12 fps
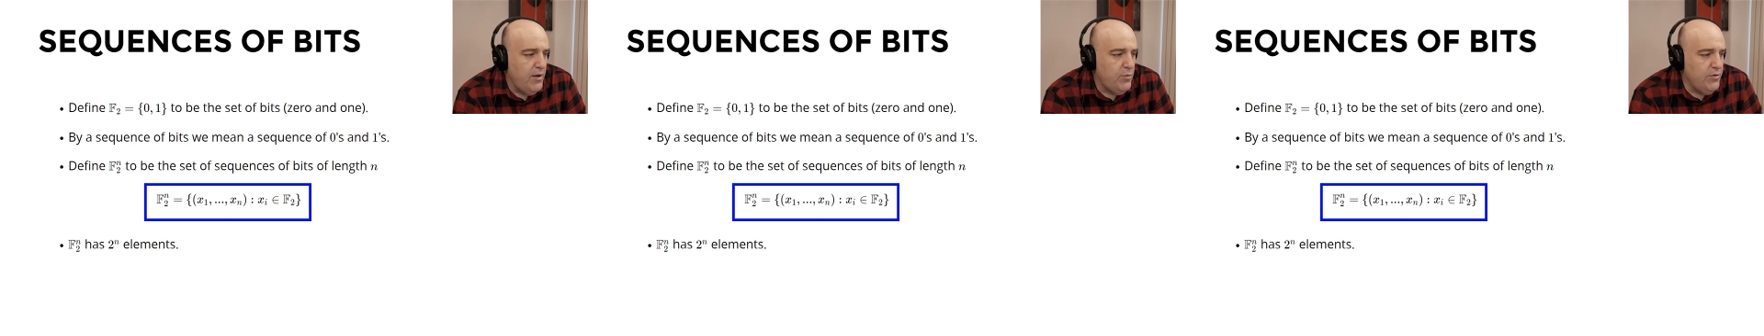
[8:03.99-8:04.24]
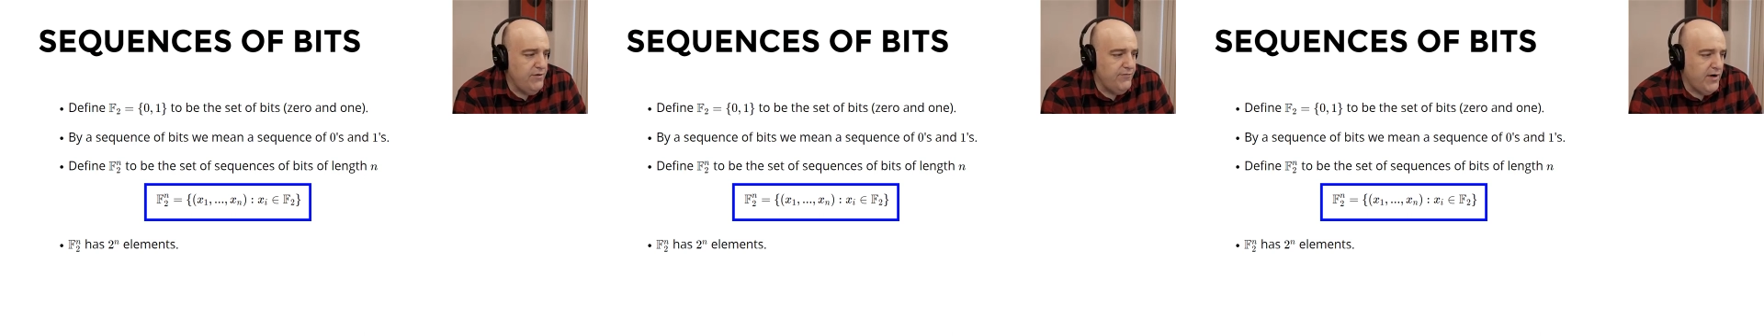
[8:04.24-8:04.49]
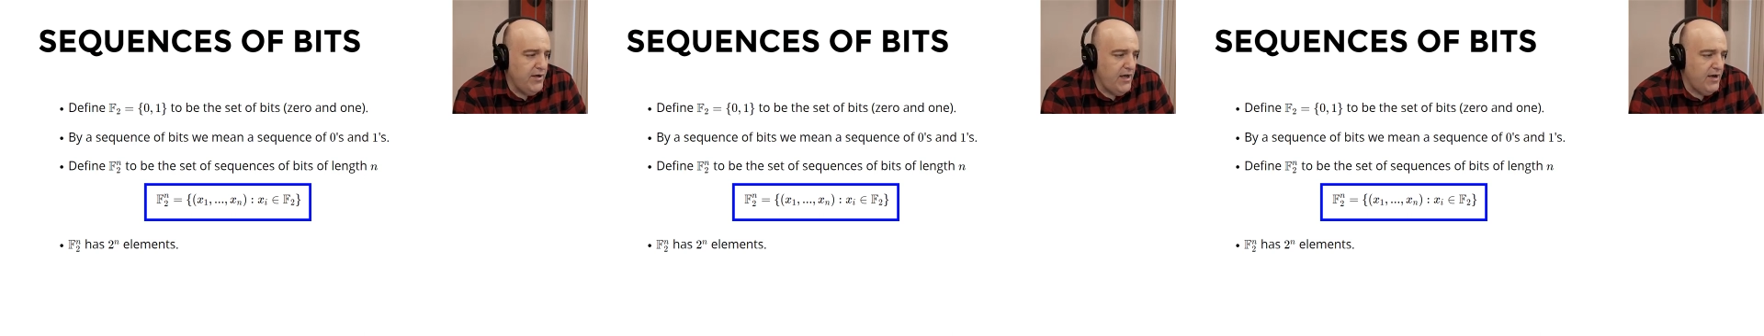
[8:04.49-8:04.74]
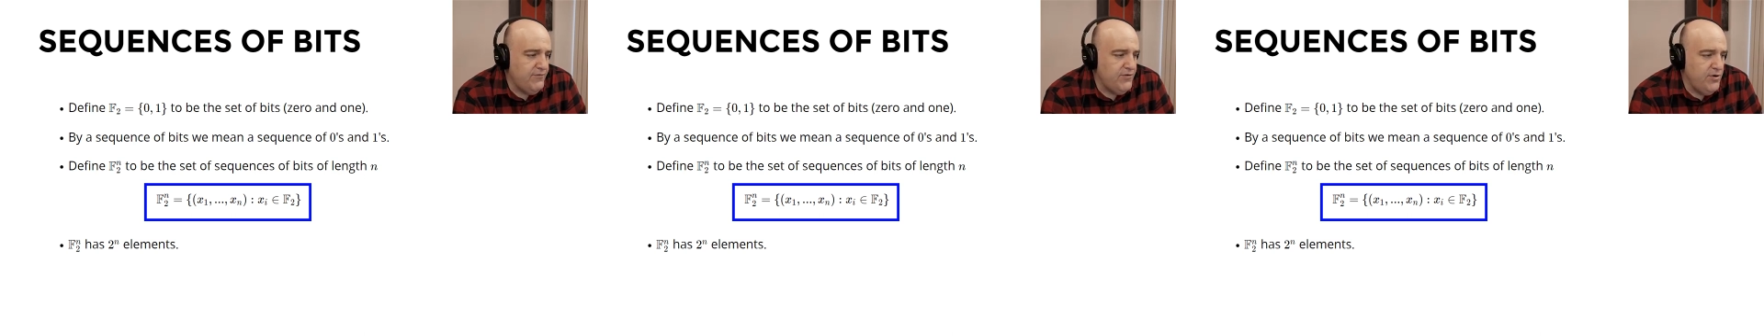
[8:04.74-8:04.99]
We'll define
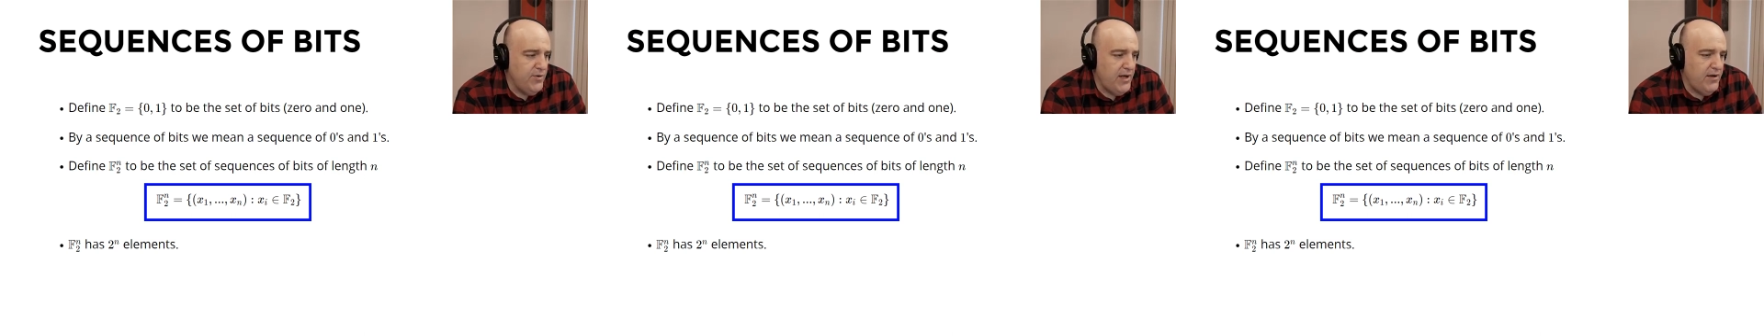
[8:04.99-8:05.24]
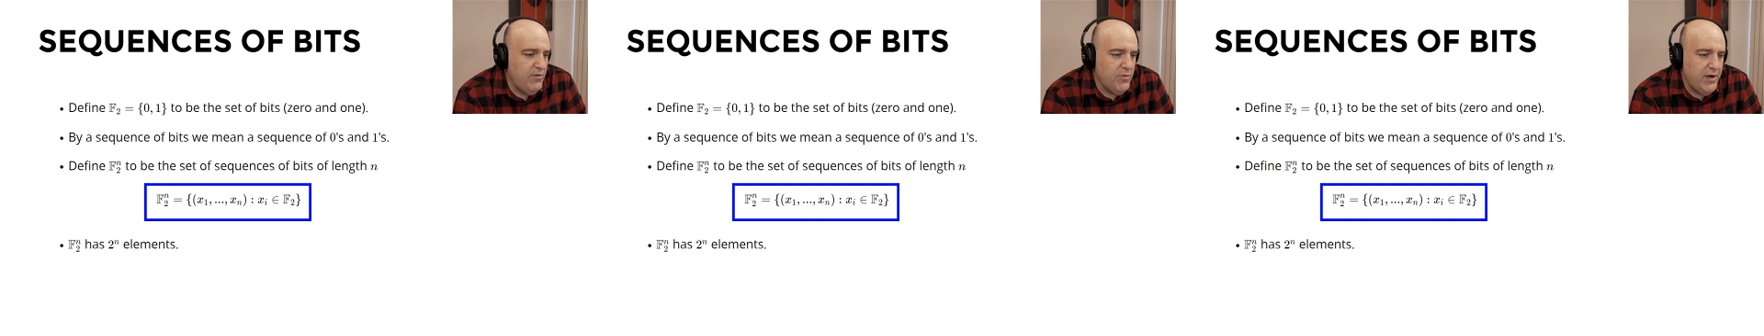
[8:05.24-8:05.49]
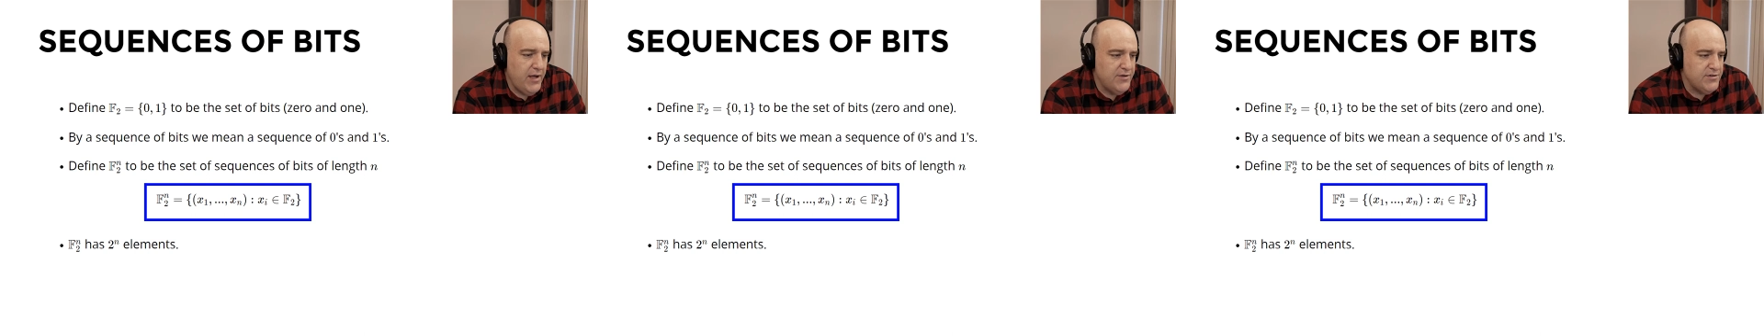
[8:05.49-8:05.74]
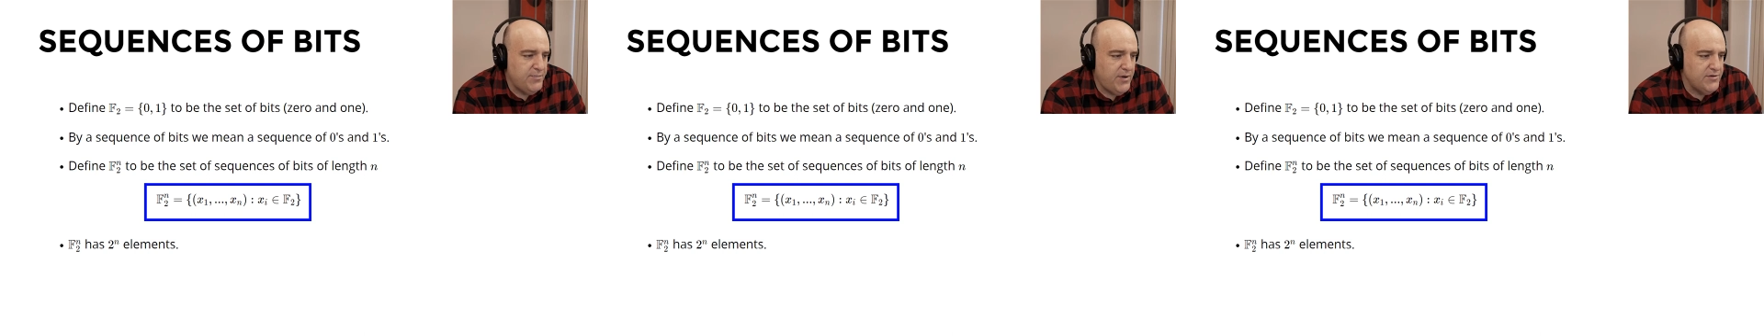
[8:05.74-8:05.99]
f2n, where n
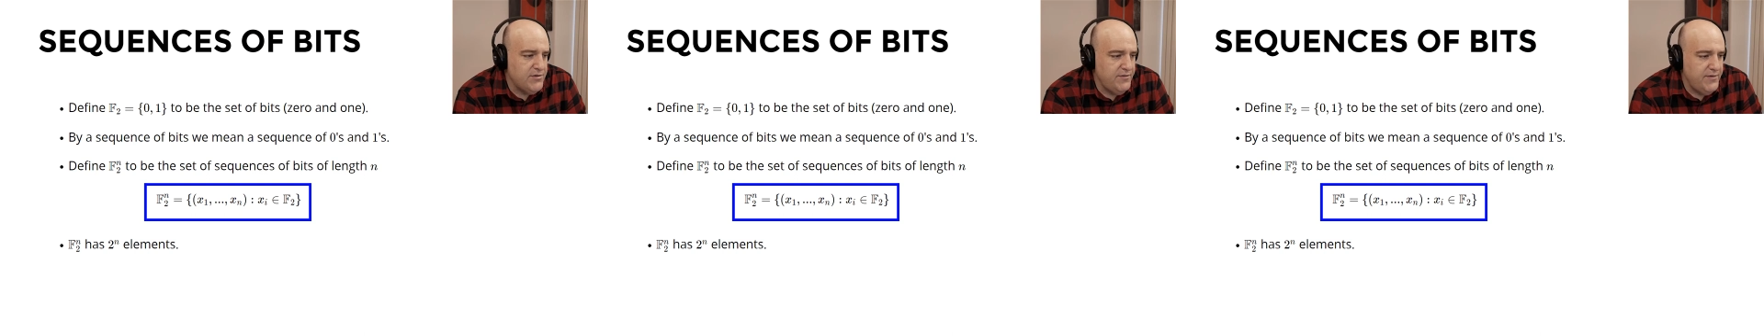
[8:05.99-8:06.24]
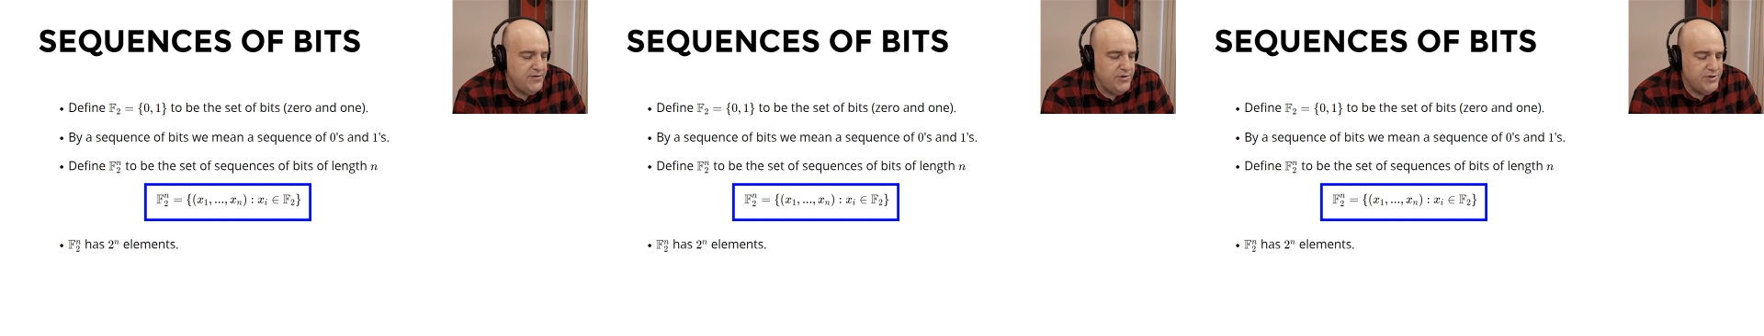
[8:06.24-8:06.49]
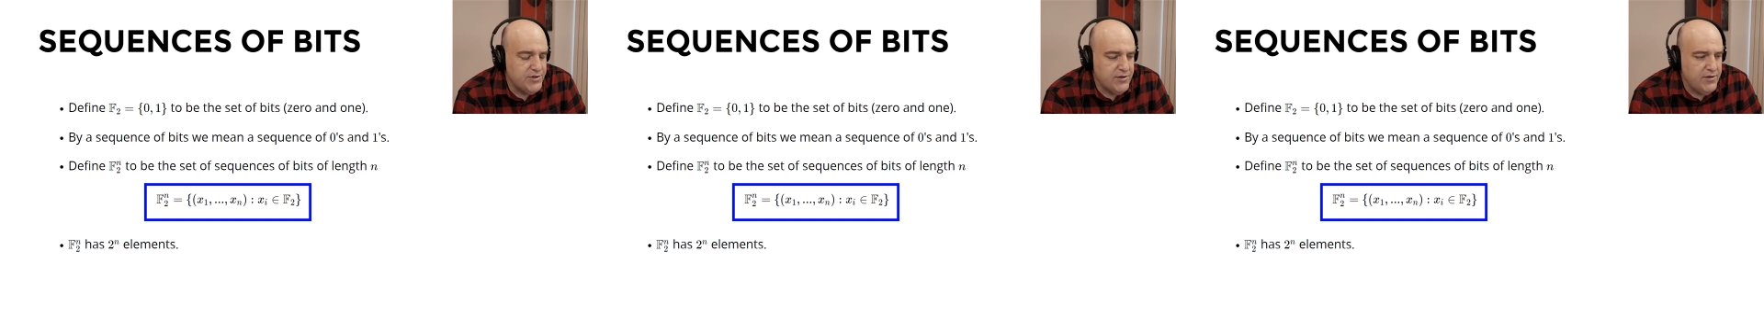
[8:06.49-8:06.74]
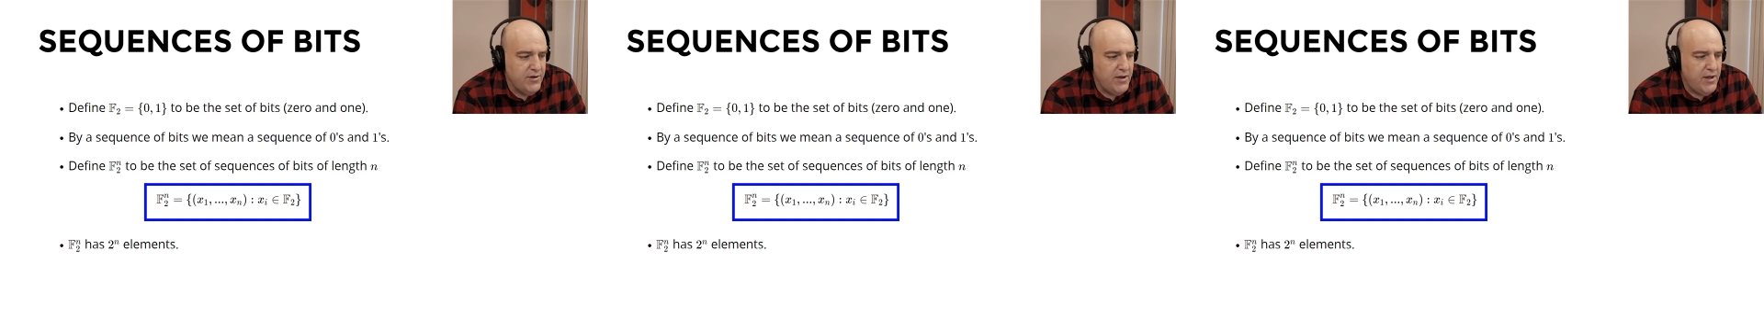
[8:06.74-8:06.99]
is a positive integer,